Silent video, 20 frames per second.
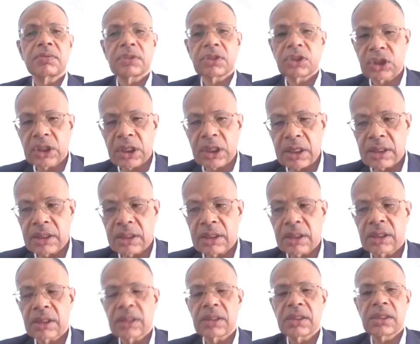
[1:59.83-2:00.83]

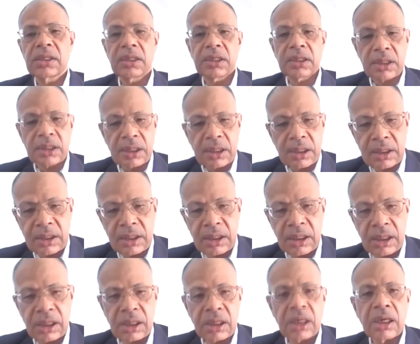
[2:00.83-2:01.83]
China,
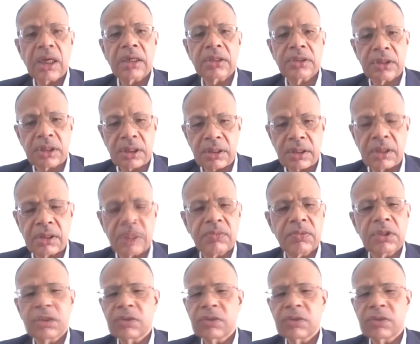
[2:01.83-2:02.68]
India, large economies